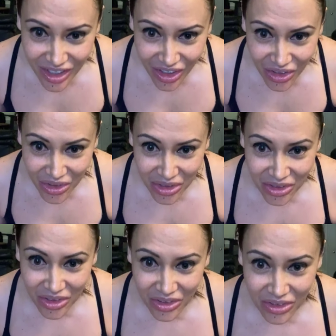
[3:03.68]

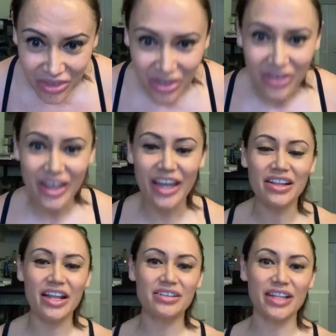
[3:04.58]
oh, okay,
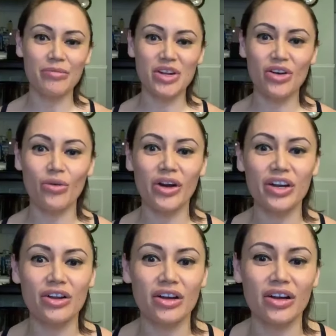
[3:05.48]
and let me know where
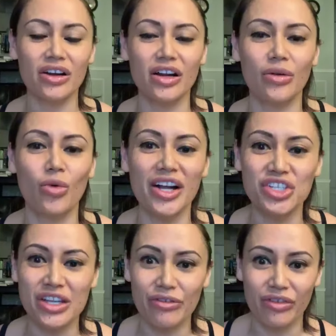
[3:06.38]
you're
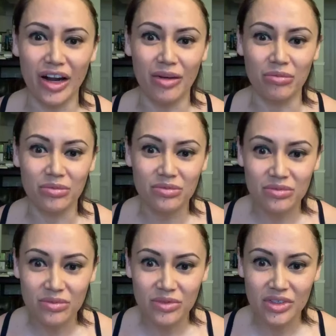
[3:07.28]
watching from.
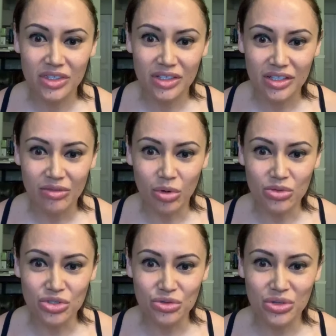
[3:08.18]

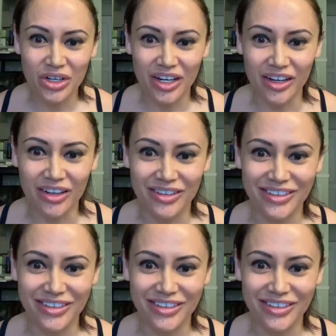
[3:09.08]
Bonjour.